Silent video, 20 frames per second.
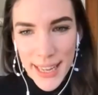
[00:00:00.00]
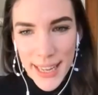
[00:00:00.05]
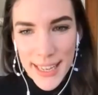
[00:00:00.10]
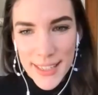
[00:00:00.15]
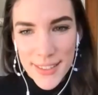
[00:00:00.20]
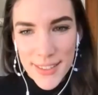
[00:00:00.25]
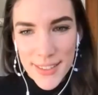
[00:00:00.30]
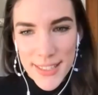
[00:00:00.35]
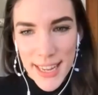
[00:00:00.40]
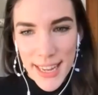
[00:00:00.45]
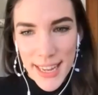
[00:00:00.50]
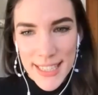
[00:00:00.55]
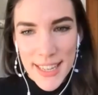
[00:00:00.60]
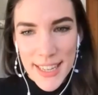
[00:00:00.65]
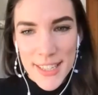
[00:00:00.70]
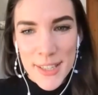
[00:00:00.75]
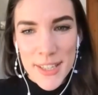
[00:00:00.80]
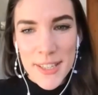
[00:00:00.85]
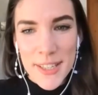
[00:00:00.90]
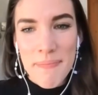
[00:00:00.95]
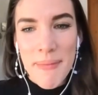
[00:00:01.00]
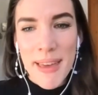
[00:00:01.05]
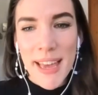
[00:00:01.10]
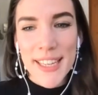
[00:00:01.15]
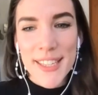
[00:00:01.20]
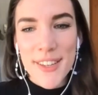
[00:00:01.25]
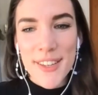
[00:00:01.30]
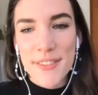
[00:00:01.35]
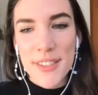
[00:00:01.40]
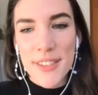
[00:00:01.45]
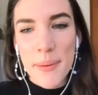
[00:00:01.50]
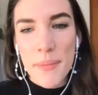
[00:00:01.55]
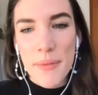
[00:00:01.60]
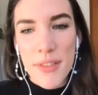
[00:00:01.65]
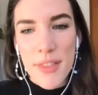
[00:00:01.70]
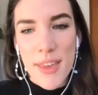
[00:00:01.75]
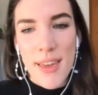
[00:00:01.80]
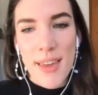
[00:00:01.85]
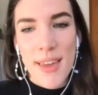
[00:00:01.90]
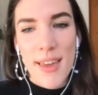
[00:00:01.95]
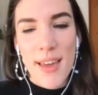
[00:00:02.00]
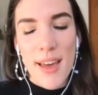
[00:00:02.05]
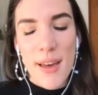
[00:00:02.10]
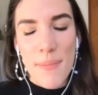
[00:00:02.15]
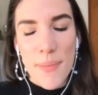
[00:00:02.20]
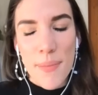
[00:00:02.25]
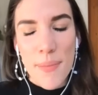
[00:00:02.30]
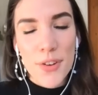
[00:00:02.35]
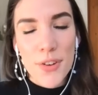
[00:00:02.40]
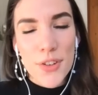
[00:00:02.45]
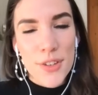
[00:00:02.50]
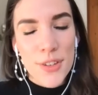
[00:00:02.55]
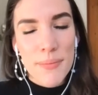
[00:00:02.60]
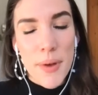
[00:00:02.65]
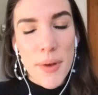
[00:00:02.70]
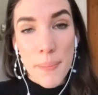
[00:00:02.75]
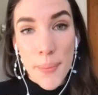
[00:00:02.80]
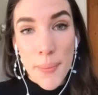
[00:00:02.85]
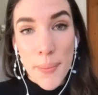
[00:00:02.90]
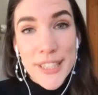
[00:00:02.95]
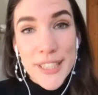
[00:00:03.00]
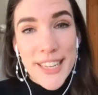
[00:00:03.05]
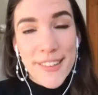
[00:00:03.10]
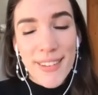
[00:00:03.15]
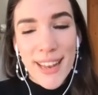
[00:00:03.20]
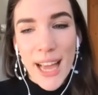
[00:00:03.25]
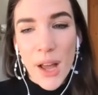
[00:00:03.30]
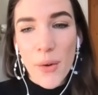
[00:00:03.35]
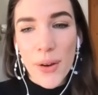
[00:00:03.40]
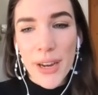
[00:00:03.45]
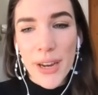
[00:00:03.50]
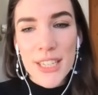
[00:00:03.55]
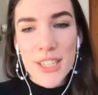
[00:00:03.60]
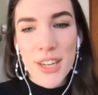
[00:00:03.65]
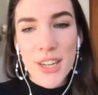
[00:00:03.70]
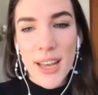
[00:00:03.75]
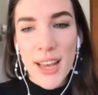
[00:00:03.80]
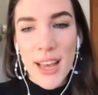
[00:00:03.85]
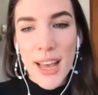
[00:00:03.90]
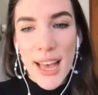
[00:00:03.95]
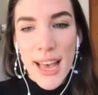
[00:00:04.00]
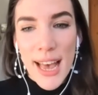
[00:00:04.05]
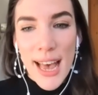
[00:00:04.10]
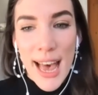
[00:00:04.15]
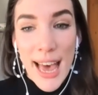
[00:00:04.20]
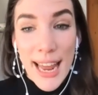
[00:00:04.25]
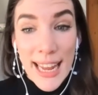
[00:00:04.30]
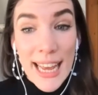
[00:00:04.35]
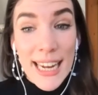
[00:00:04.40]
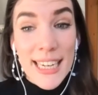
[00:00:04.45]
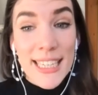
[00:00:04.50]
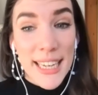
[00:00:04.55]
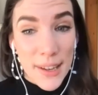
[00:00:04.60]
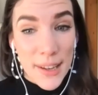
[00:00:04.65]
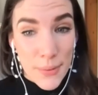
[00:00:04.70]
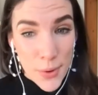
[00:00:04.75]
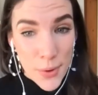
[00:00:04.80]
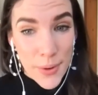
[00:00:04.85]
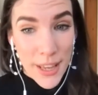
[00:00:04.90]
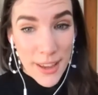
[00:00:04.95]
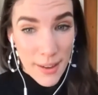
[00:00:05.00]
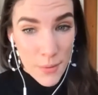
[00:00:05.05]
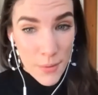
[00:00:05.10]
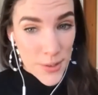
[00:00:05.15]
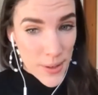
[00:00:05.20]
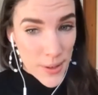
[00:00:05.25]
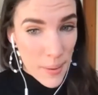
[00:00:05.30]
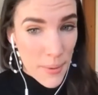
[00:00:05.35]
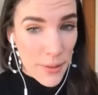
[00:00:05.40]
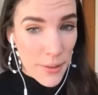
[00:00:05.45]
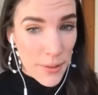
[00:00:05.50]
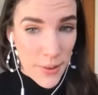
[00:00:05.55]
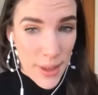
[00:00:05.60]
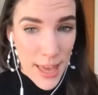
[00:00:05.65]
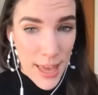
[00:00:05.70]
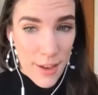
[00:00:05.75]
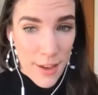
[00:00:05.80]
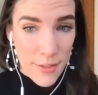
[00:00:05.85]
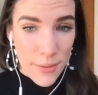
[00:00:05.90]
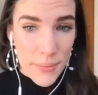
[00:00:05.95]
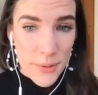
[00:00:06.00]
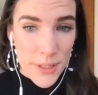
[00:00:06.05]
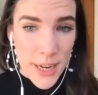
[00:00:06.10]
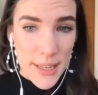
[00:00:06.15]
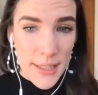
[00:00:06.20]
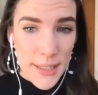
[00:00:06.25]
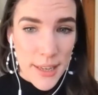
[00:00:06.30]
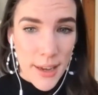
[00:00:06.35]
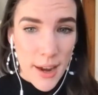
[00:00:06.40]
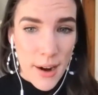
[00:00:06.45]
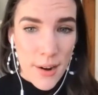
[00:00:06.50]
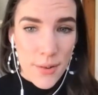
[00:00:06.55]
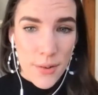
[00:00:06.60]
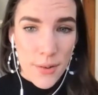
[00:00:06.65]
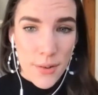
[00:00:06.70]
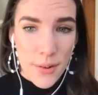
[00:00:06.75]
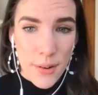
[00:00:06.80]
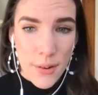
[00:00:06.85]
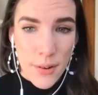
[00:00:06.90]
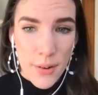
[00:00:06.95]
interesting. So it's this mix of some of the emotion, emotive language, and actually what we what's coming through here from Jessica and Or